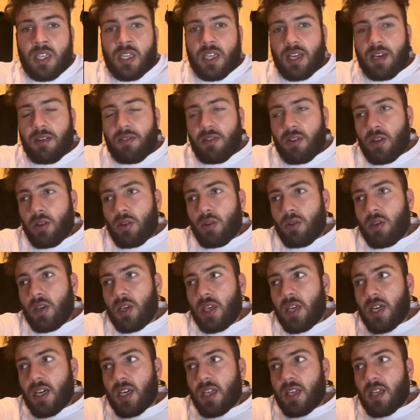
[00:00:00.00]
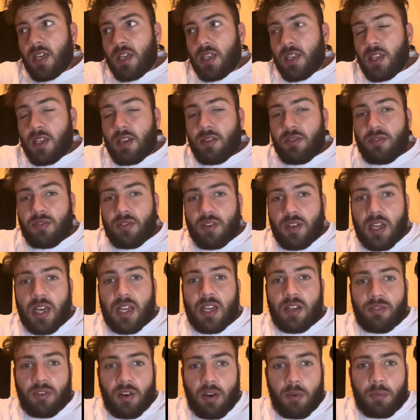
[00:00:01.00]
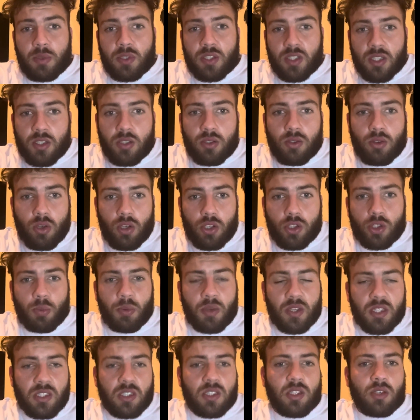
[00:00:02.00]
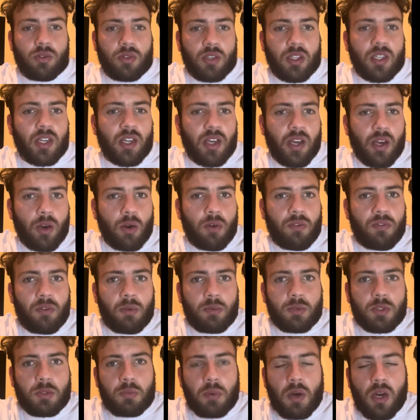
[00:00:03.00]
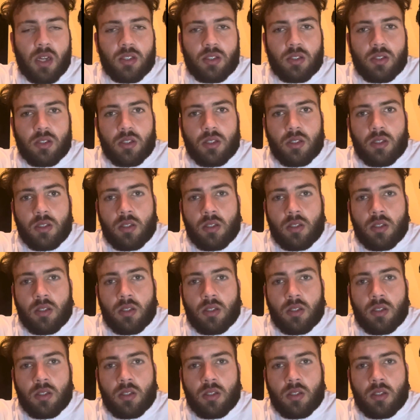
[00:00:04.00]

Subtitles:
Even though he got 95% scholarship, he still needed help from a sponsor.